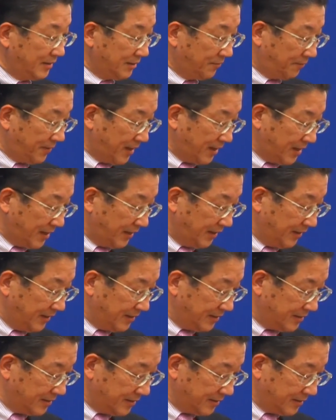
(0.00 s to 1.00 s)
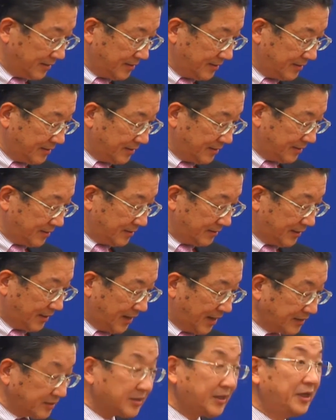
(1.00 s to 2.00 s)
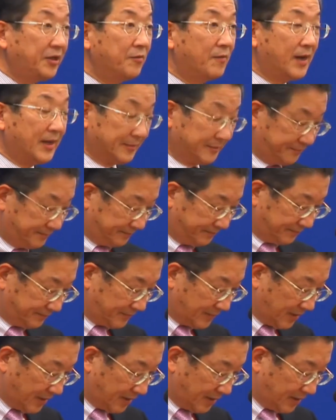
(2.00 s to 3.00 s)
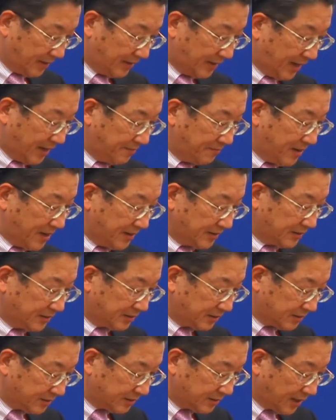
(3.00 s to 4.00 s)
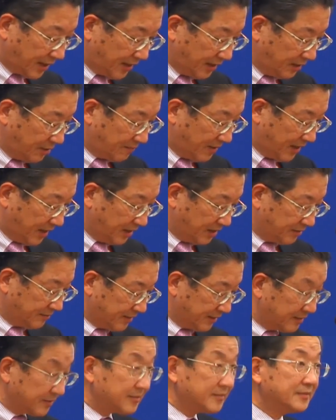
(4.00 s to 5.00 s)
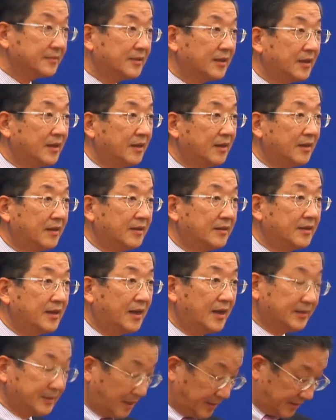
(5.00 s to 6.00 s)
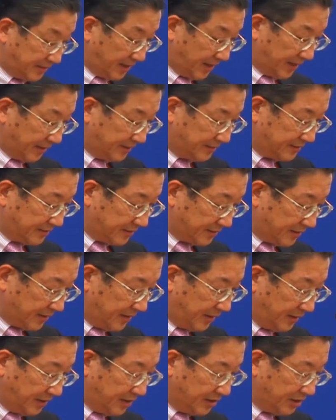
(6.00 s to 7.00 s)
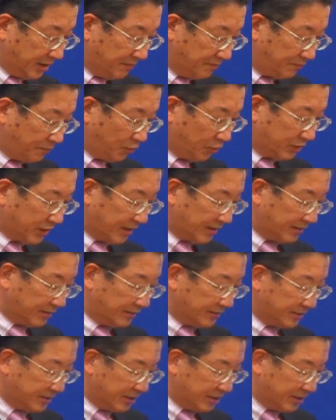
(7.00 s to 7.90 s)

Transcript: Finally, the last keyword, diverse talent management. As I said, it is important to